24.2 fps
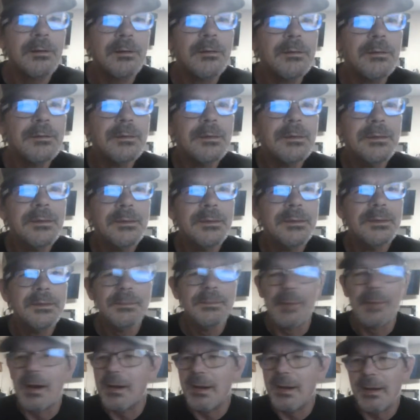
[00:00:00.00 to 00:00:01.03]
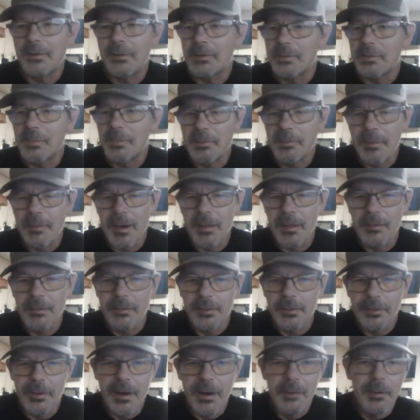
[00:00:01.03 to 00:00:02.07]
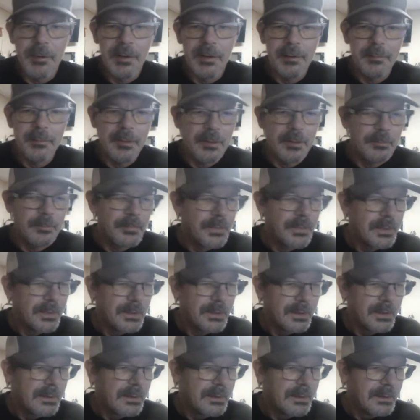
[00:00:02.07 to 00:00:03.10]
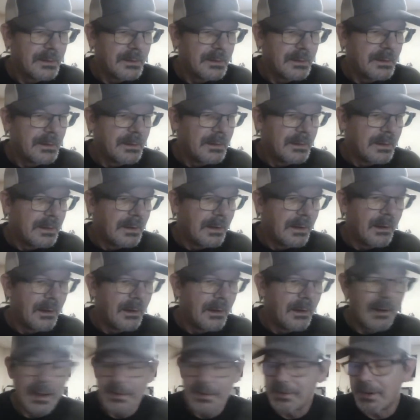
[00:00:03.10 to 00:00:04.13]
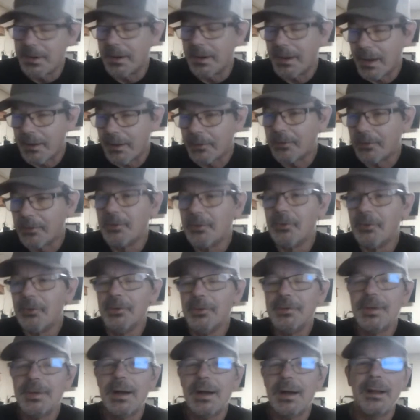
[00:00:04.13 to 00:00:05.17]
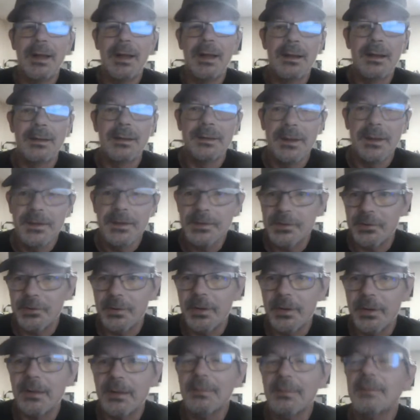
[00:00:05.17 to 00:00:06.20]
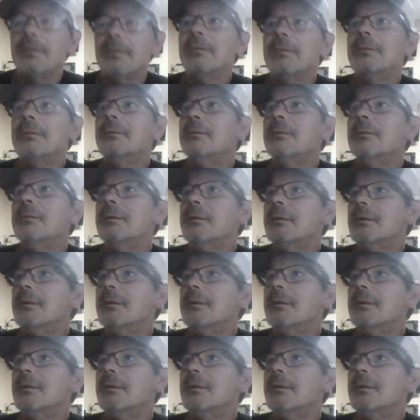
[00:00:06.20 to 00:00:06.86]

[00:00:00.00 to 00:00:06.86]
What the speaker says: My ankle's been bothering the crap out of me. Actually, I got good news on that yesterday. I got a call from my